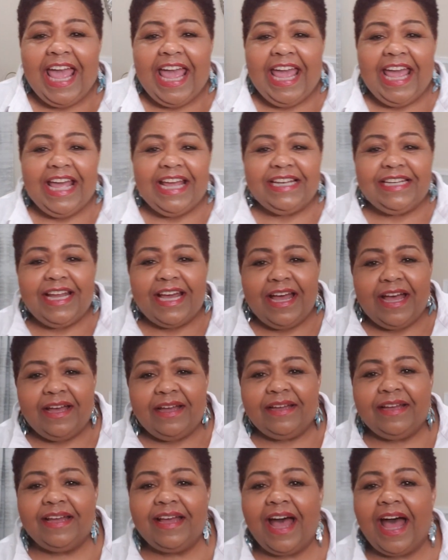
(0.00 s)
And
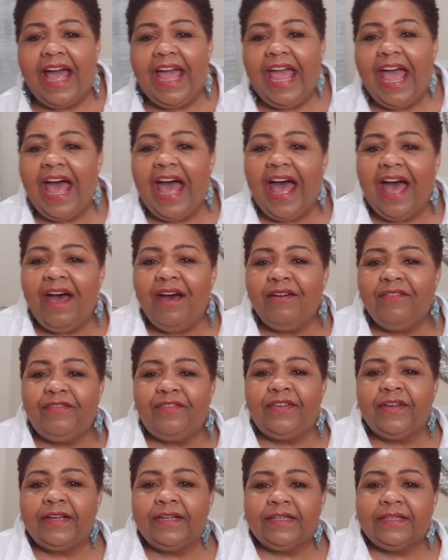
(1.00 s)
uh, I
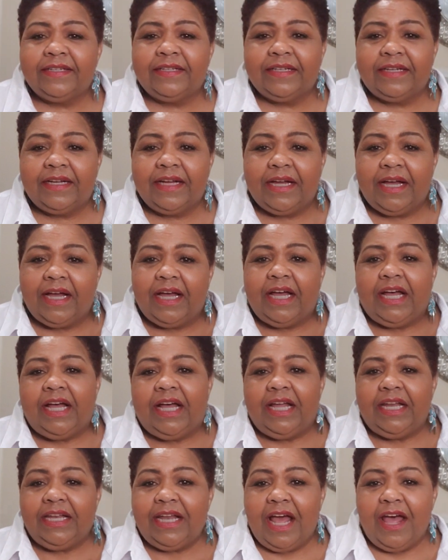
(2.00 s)
have
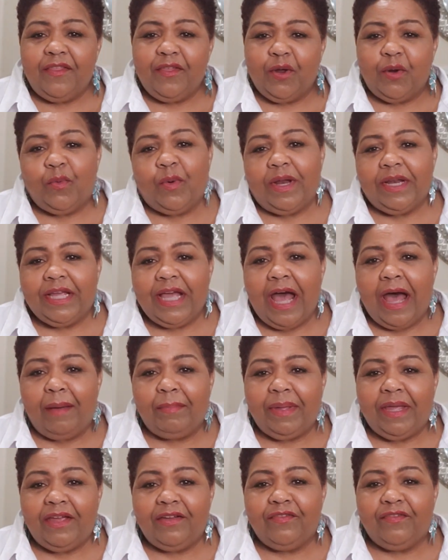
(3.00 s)
Another one
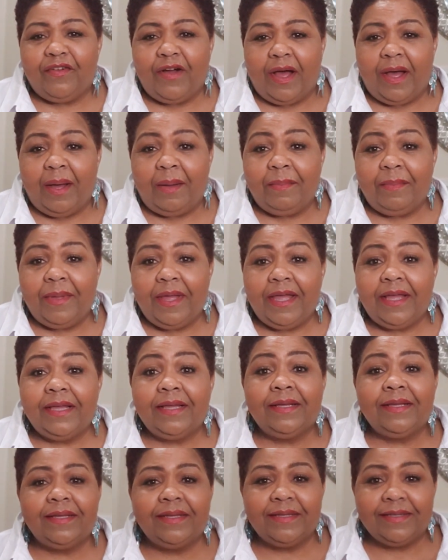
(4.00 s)
coming from
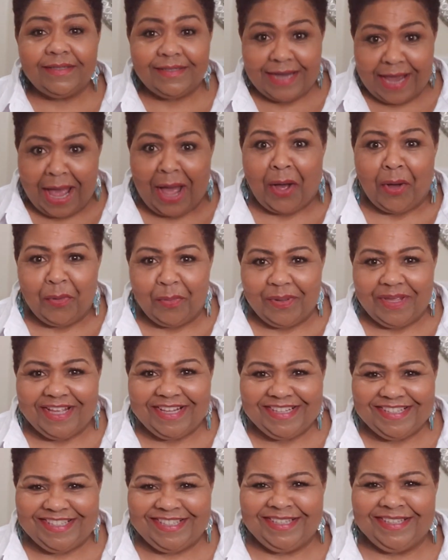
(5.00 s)

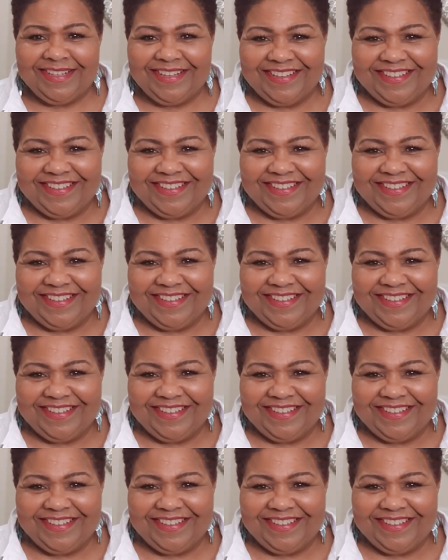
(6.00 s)
Talbot's.